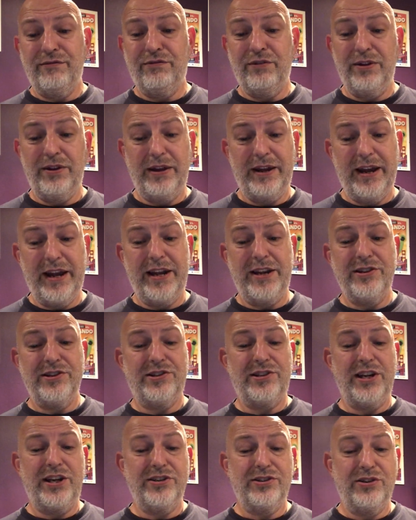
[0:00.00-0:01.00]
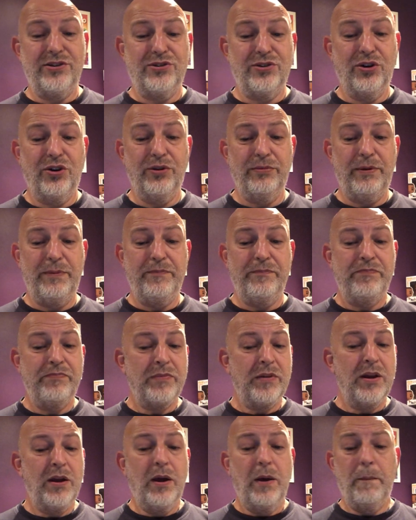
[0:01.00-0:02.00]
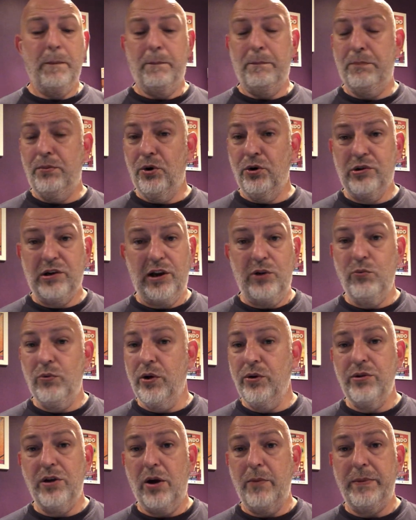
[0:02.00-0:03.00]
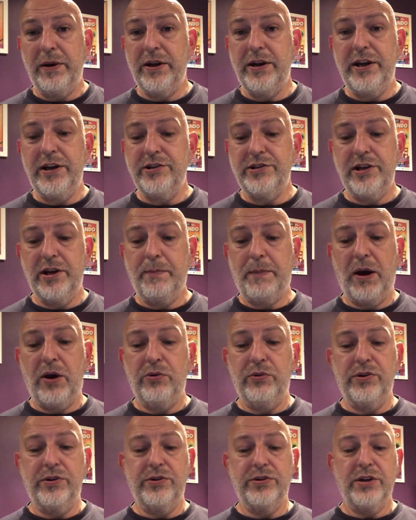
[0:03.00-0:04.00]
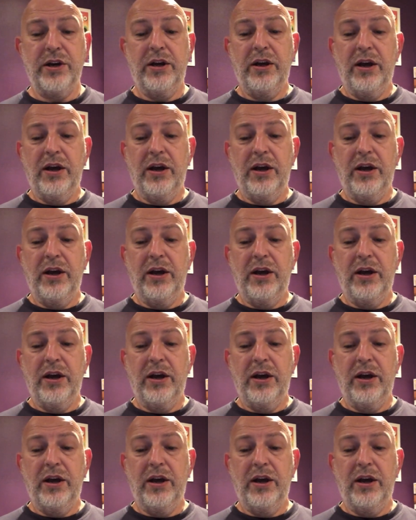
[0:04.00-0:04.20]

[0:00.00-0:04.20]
from the in-season tournament. Brooklyn will not be an easy opponent,